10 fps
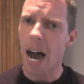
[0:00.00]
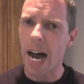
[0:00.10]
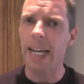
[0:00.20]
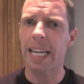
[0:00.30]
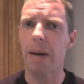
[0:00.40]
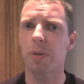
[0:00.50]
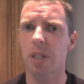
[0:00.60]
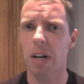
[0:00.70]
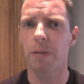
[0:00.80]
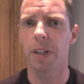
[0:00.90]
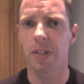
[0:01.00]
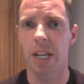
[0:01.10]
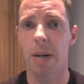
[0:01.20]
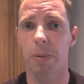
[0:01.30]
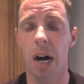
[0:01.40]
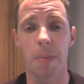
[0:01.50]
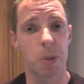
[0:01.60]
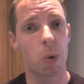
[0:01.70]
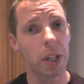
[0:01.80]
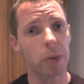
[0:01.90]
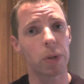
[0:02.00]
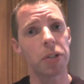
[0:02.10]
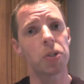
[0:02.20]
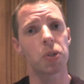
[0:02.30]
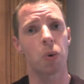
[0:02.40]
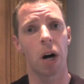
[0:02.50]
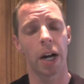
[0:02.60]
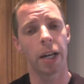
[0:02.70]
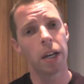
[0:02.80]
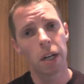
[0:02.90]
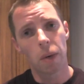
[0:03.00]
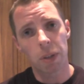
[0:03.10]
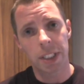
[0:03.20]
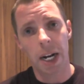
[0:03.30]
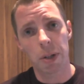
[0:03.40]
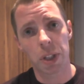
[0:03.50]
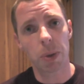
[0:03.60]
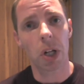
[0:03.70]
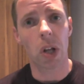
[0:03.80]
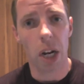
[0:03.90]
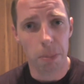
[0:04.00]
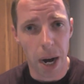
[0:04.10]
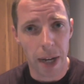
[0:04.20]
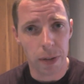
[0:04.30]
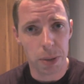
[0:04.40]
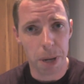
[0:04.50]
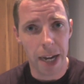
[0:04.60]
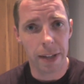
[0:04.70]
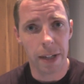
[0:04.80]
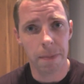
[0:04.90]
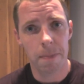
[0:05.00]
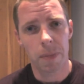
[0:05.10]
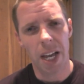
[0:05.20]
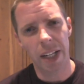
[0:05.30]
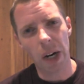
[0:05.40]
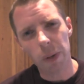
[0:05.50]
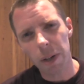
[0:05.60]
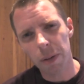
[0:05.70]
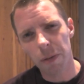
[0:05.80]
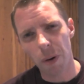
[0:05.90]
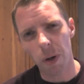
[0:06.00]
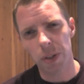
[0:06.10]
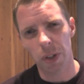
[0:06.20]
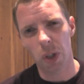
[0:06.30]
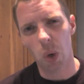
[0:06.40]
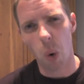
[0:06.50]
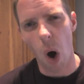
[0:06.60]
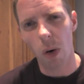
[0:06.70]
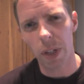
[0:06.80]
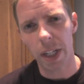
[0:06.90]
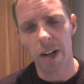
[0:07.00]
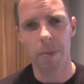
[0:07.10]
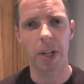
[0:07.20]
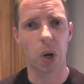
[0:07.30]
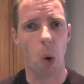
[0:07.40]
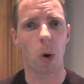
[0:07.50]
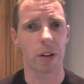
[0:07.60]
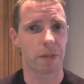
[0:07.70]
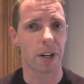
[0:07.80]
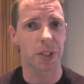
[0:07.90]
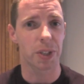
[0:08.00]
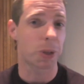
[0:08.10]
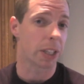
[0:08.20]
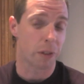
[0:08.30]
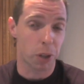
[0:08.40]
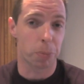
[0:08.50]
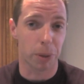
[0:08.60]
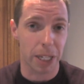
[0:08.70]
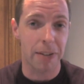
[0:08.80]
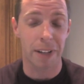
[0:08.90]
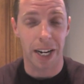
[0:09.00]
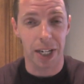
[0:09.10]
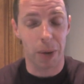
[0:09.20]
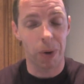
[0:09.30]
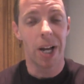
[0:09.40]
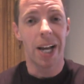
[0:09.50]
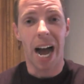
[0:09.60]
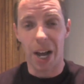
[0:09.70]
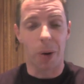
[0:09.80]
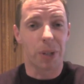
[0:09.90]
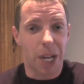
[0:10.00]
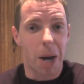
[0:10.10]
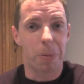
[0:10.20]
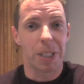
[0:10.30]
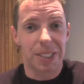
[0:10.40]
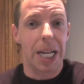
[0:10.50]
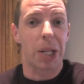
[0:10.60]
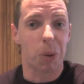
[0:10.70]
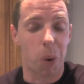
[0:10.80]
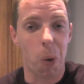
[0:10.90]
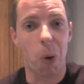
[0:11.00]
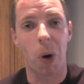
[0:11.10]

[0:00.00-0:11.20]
I kept suffering the same problems. And one of the reasons why was that I was doing a lot of miles back then, and not really focused on the quality of my core and functional strength. If you can believe that. I know I own the company Cyclist.